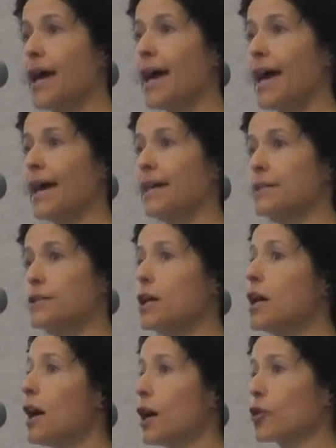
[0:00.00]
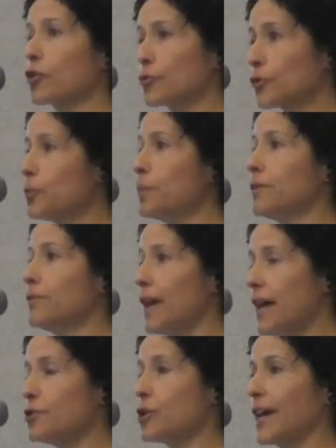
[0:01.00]
and a group of
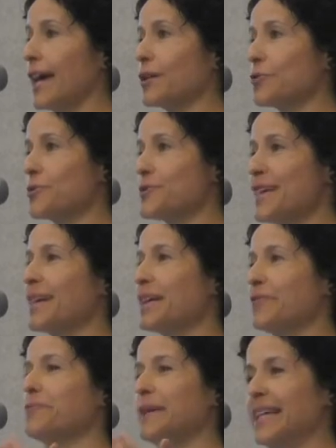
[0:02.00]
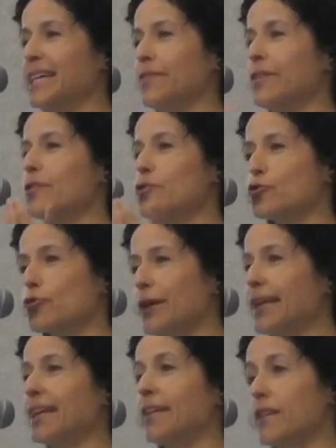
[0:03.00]
educators that have been given the
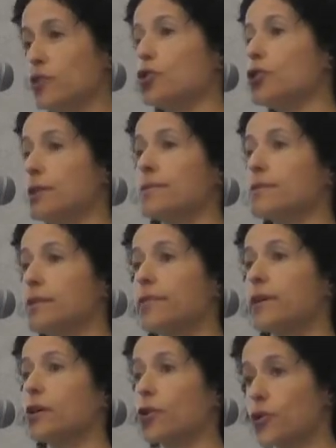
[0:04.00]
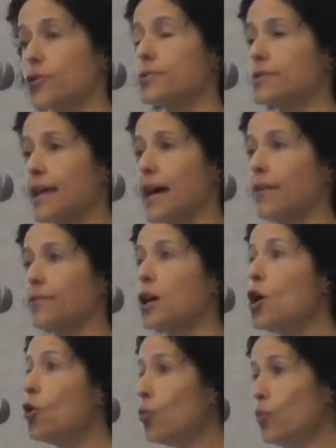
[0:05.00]
training that she is giving her
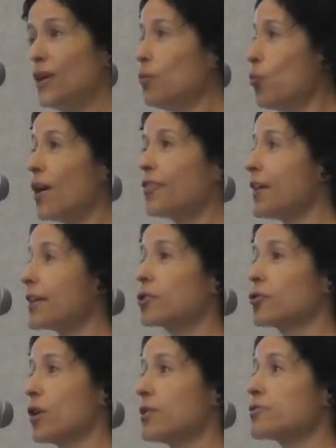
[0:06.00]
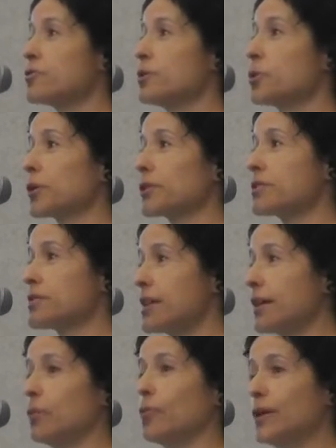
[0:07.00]
staff. We want that across New York
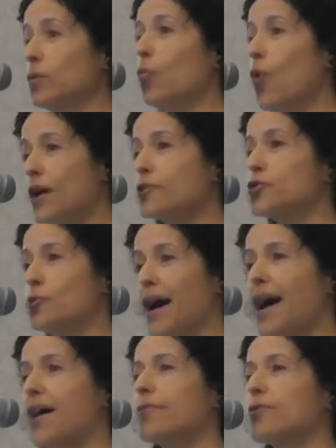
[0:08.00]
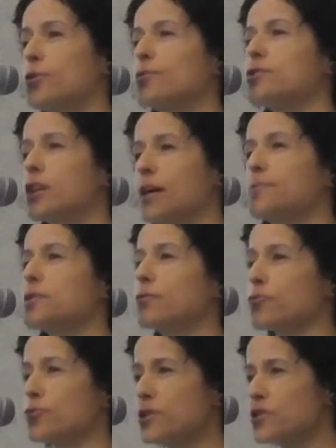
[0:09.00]
State. We want to have those types
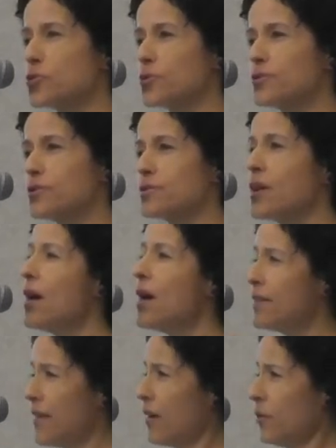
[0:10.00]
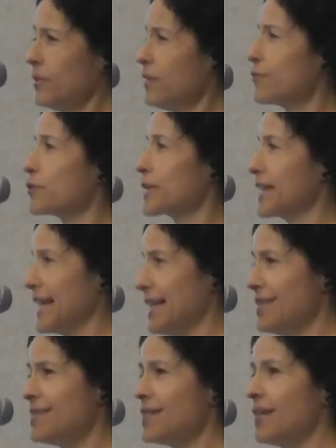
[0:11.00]
of resources, not only for
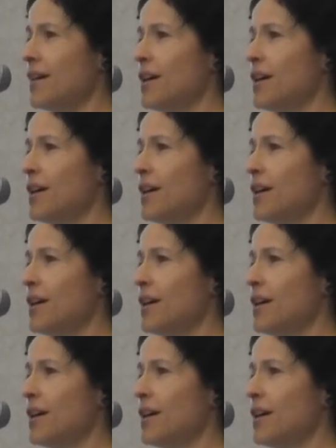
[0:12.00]
kids,